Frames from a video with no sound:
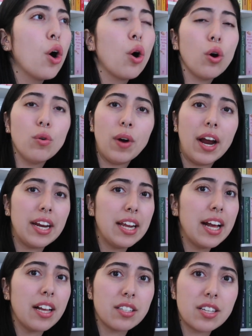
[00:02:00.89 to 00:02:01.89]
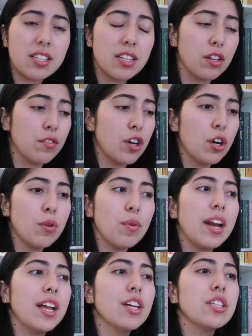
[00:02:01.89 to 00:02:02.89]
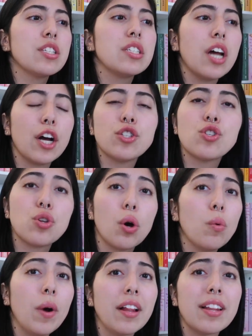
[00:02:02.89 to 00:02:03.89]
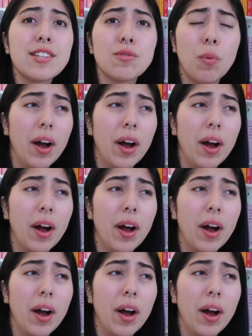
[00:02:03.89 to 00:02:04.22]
Her writing, Elsie Silver, her writing is done so well as